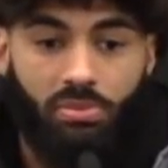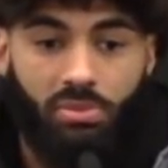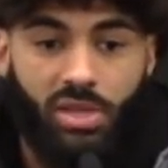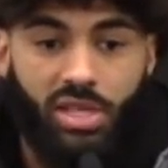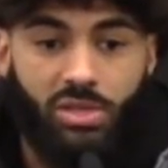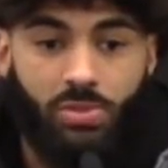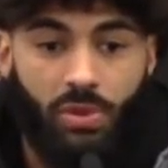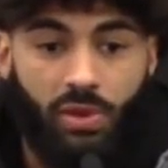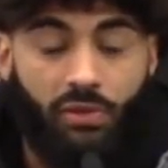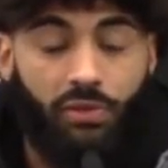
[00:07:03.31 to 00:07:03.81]

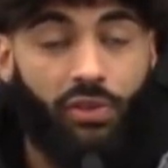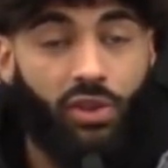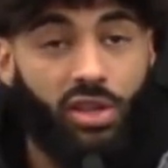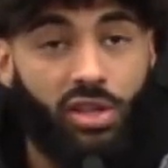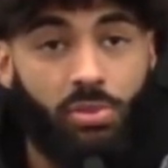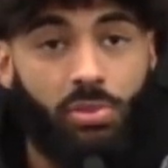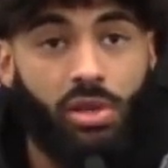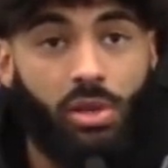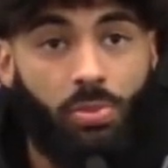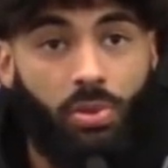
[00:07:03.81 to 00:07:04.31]
It's been fun
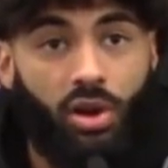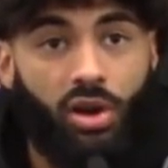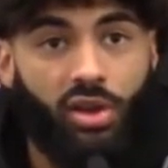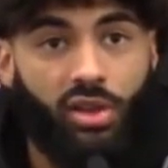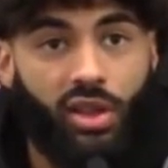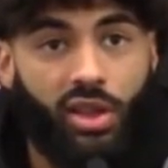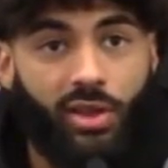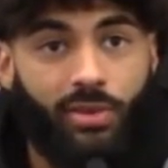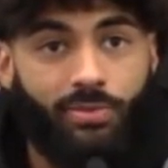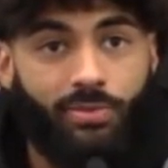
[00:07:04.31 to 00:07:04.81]
to be a part of that.